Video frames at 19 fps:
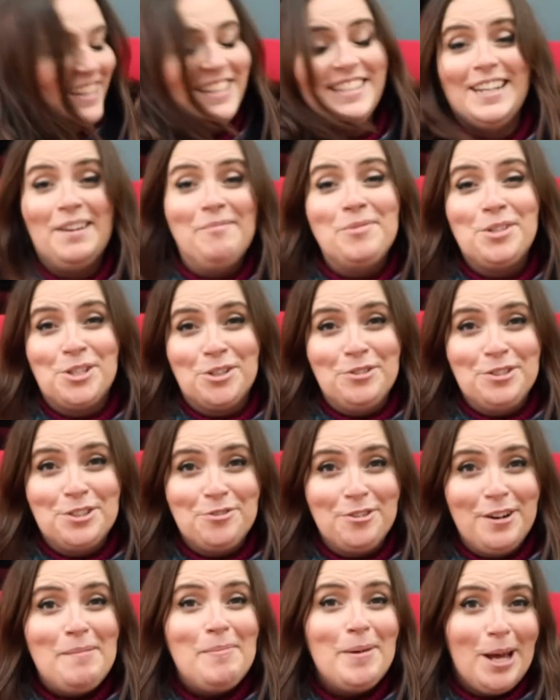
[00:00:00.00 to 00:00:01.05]
The temperature is
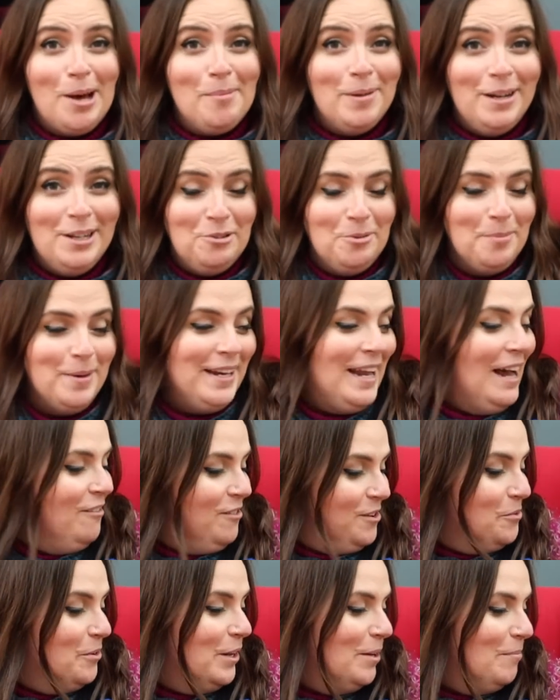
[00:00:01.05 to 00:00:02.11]
creeping up a little bit now,
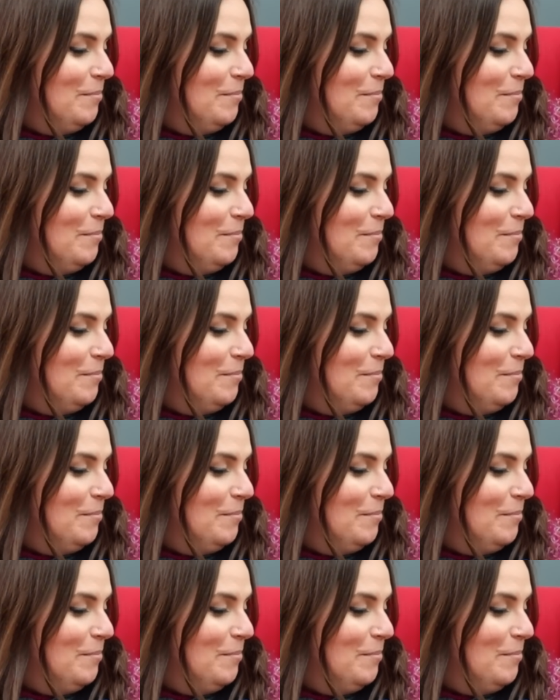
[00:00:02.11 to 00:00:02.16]
I will